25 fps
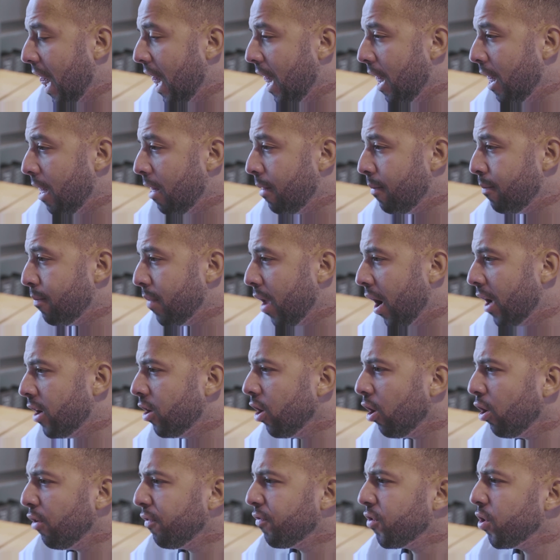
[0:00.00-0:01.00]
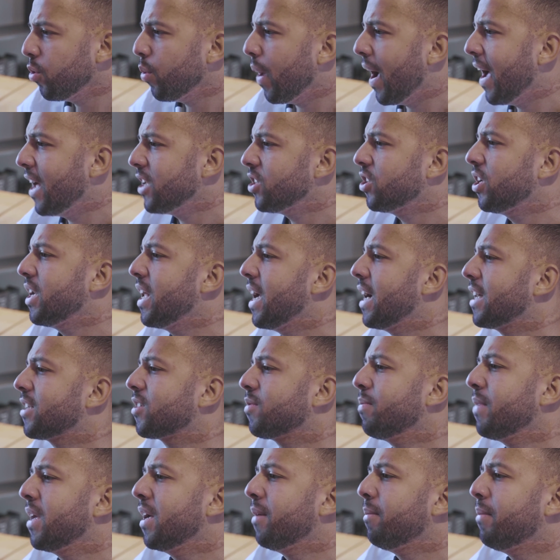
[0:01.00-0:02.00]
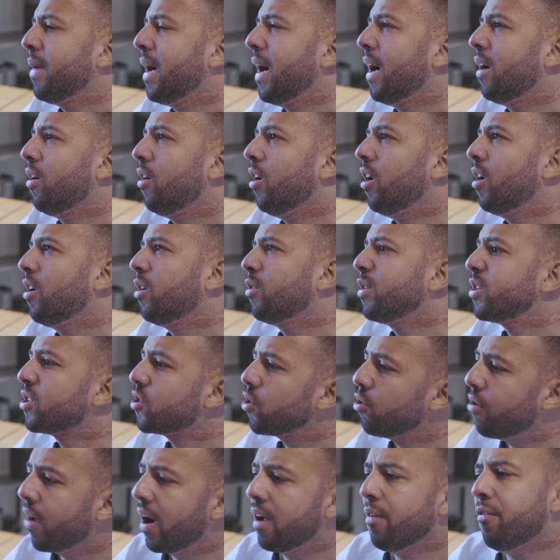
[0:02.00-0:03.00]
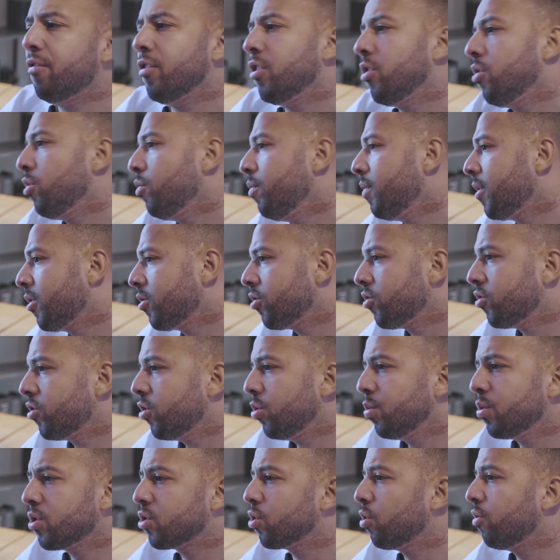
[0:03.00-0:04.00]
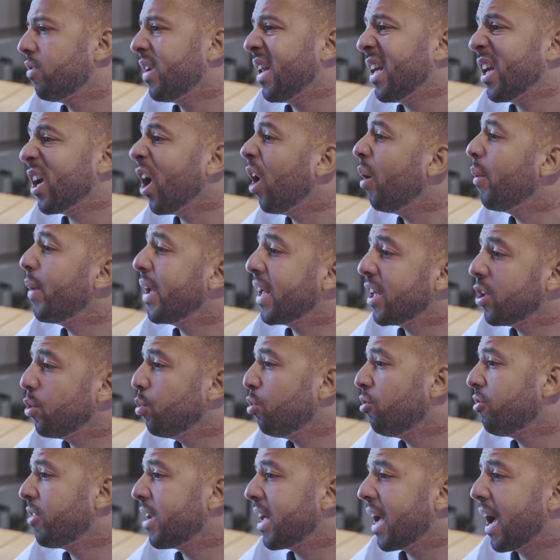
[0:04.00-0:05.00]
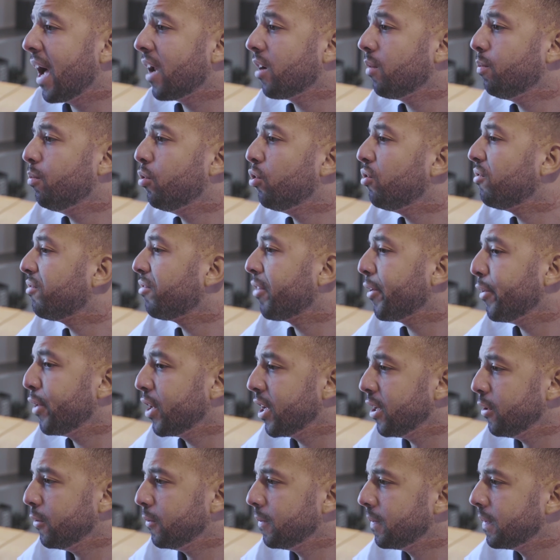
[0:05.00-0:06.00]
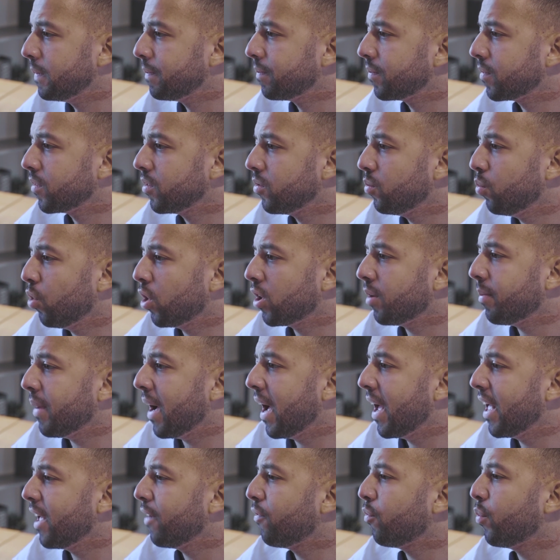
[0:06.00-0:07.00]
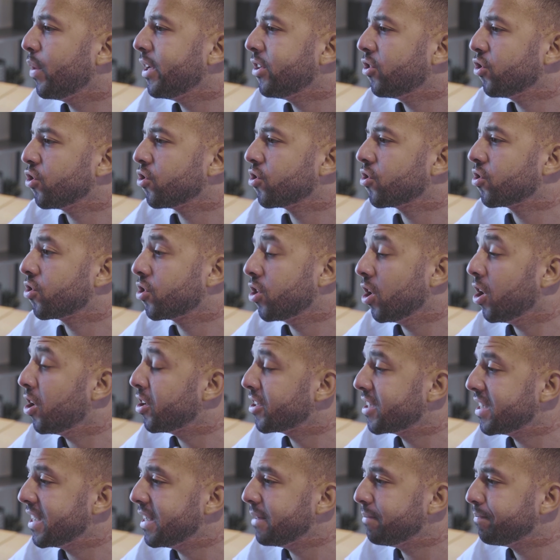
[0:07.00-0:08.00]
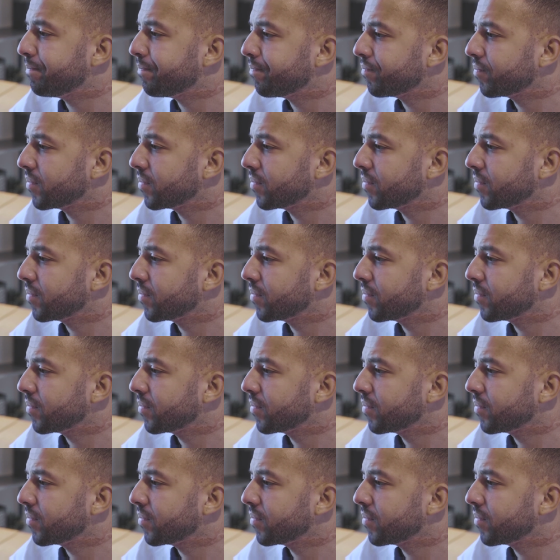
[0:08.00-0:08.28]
A lot of you actually asked me about, oh, it's all right for you because you was already going, you already had a portfolio. What about if we're just starting?